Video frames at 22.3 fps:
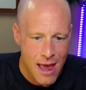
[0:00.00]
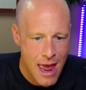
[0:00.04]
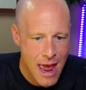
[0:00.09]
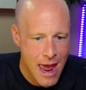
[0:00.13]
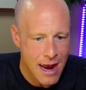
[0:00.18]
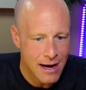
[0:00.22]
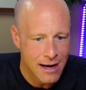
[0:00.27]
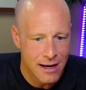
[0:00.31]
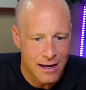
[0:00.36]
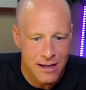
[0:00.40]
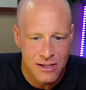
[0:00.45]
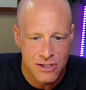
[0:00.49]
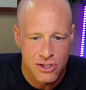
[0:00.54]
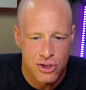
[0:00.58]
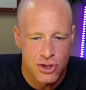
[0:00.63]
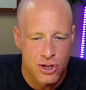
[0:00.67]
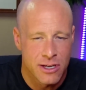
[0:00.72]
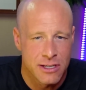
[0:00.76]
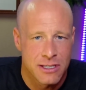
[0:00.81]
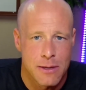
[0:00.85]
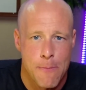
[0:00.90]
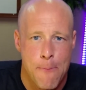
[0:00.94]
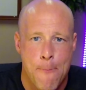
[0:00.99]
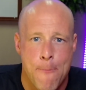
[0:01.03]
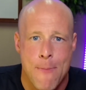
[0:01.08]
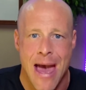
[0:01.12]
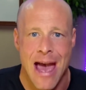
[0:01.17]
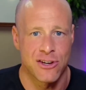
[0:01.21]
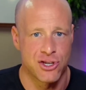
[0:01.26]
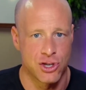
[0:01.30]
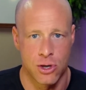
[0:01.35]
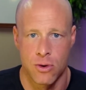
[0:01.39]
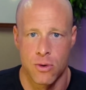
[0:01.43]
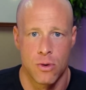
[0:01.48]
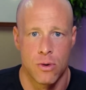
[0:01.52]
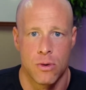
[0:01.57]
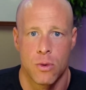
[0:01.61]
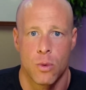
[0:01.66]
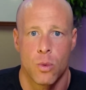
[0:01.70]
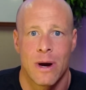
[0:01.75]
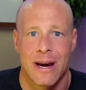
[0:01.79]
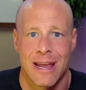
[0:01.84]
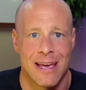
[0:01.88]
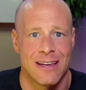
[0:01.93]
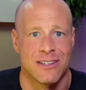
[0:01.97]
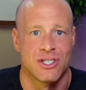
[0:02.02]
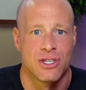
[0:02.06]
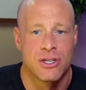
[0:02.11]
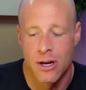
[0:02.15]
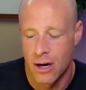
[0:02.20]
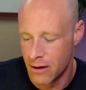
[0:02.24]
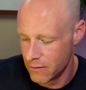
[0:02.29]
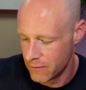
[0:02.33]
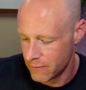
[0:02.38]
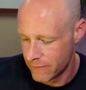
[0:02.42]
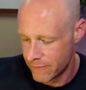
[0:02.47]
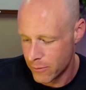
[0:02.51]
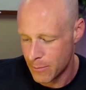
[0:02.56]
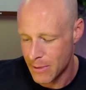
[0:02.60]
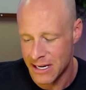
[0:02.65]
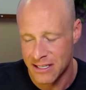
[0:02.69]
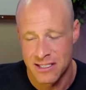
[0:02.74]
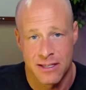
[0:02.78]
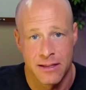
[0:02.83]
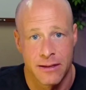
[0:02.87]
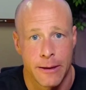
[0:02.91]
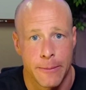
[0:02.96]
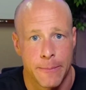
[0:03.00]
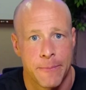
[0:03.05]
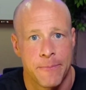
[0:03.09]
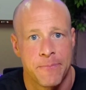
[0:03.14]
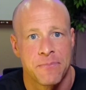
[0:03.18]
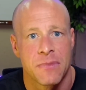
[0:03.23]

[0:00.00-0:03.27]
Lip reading: and it is just magical what it has done for my sleep.